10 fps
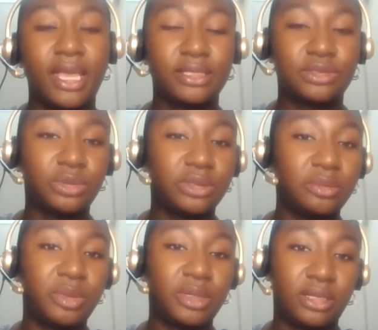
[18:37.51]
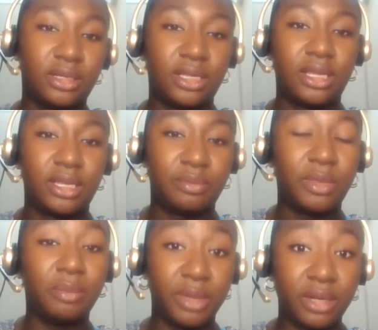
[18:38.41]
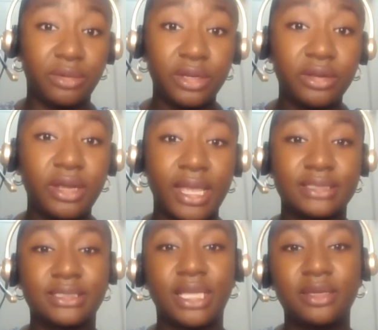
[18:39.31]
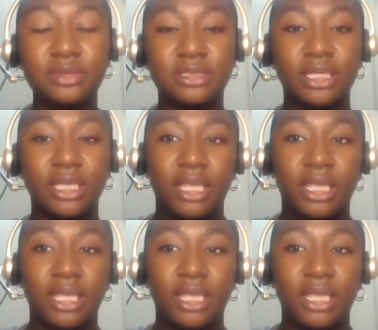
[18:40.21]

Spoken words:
has really been a barrier at times.